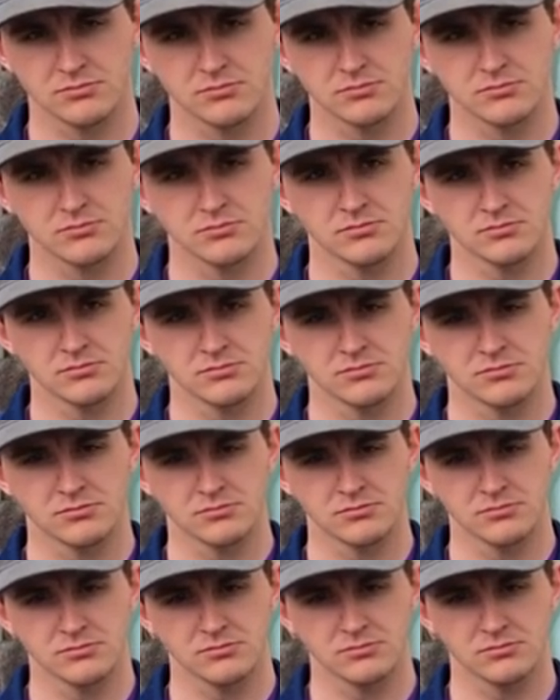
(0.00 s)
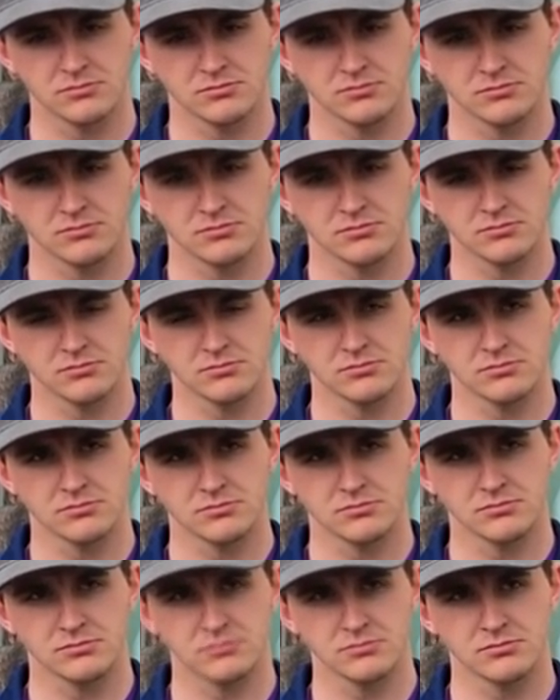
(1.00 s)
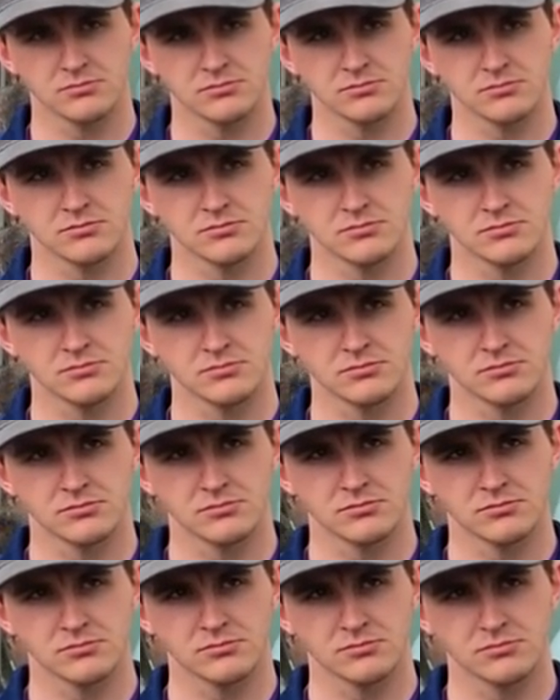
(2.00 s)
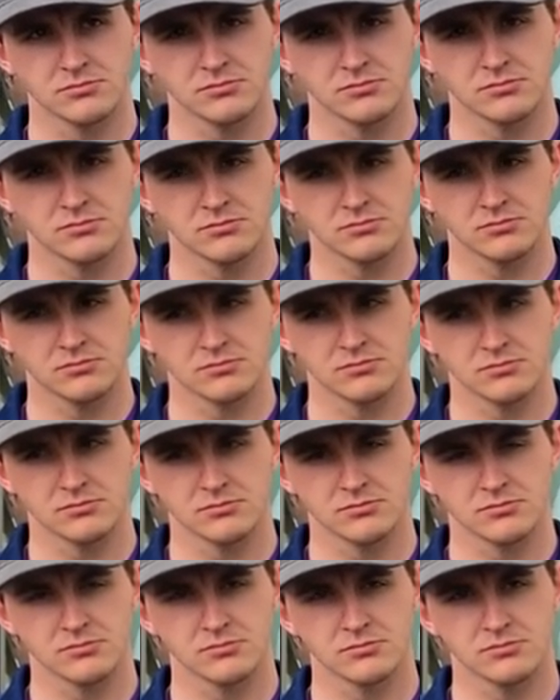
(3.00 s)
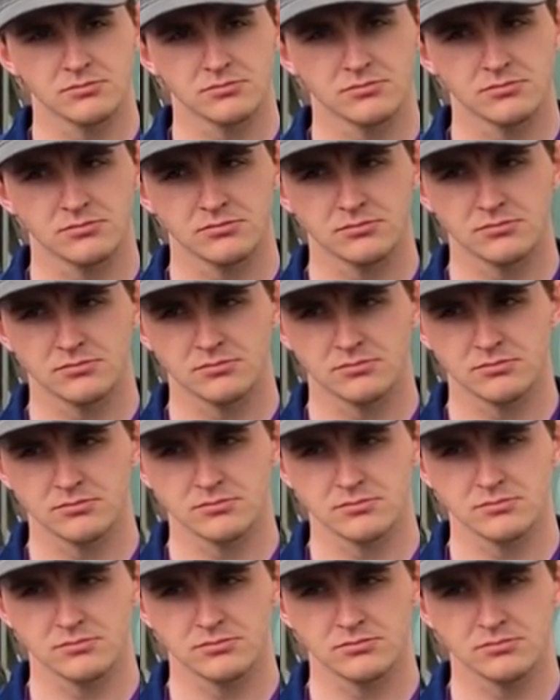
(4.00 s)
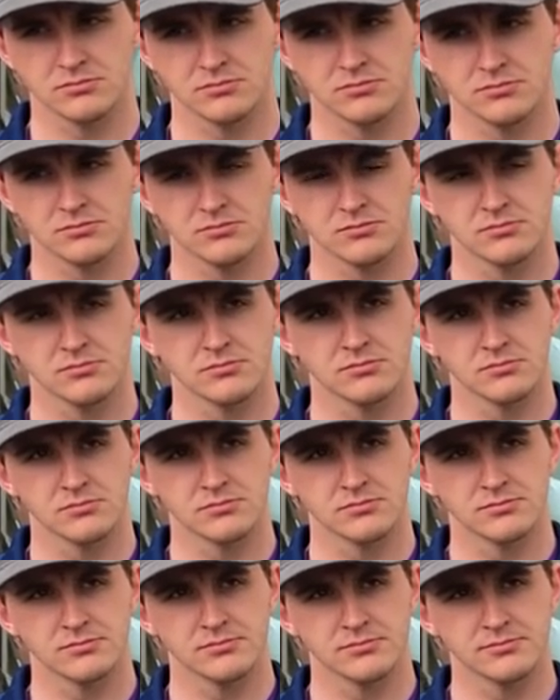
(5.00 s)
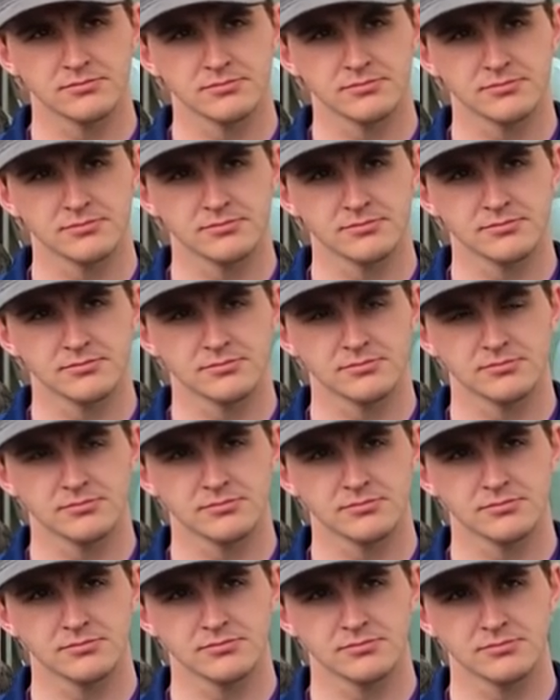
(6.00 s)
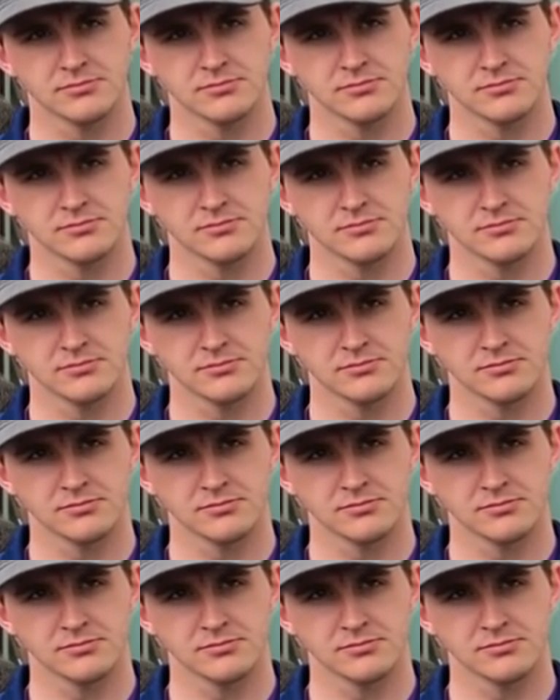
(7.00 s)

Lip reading: [no speech]